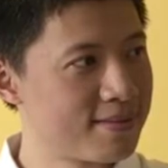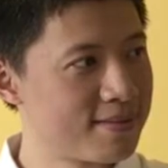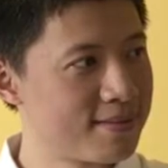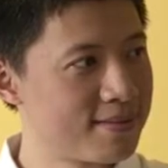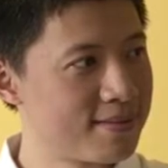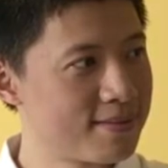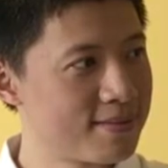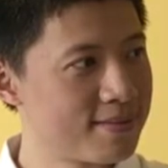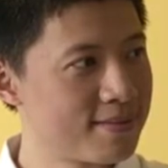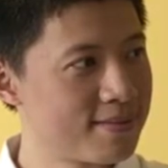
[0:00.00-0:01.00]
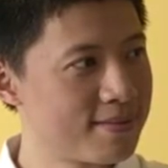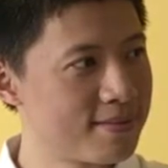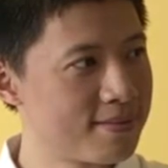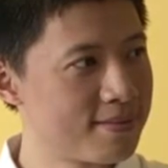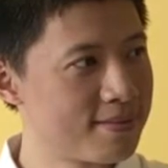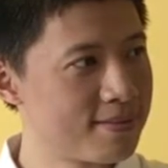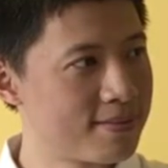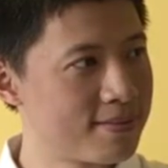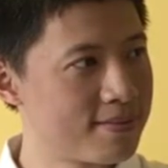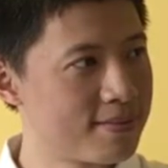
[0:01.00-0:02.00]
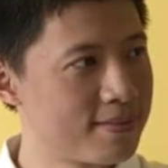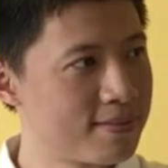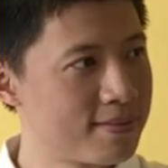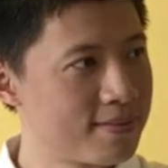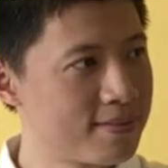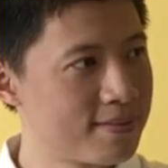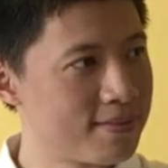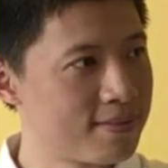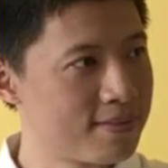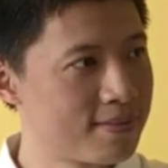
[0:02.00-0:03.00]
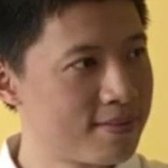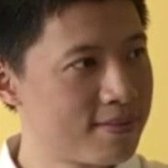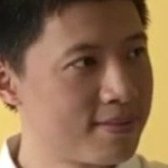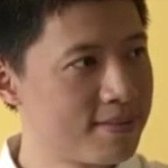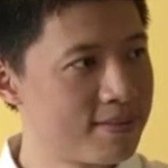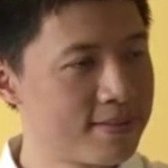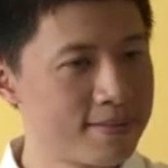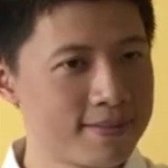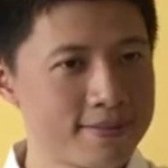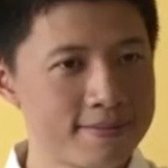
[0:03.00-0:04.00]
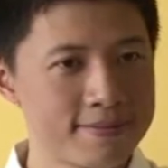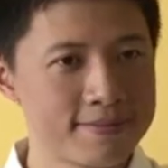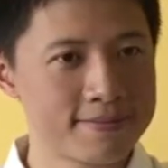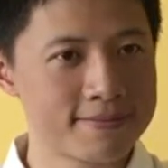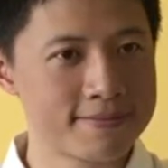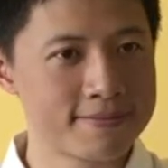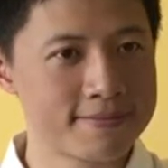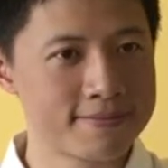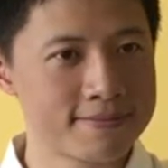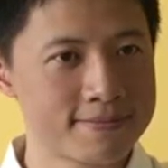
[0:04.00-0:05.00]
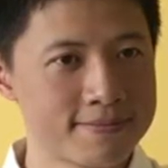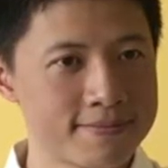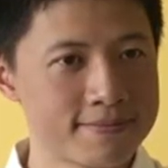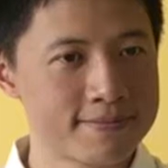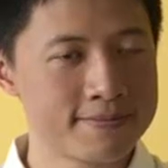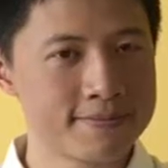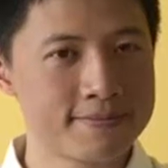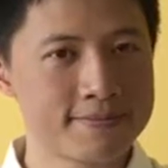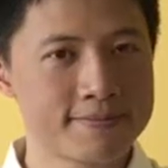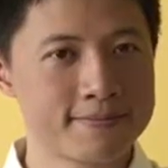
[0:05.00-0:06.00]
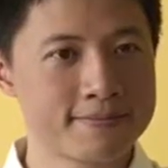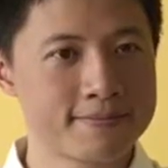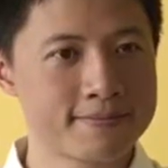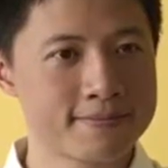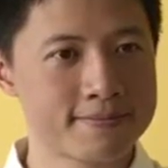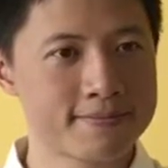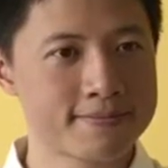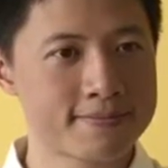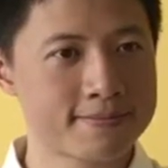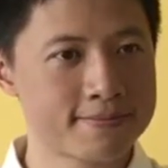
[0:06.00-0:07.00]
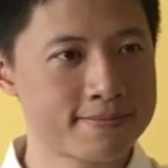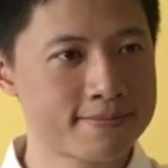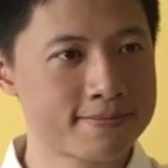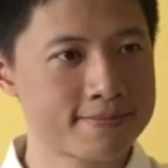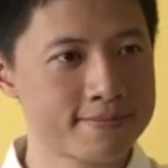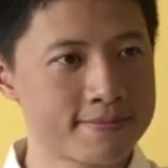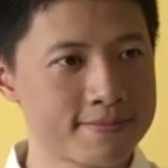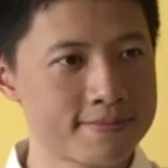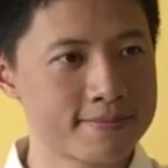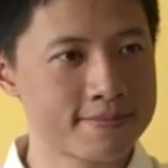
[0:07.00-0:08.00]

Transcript: [no speech]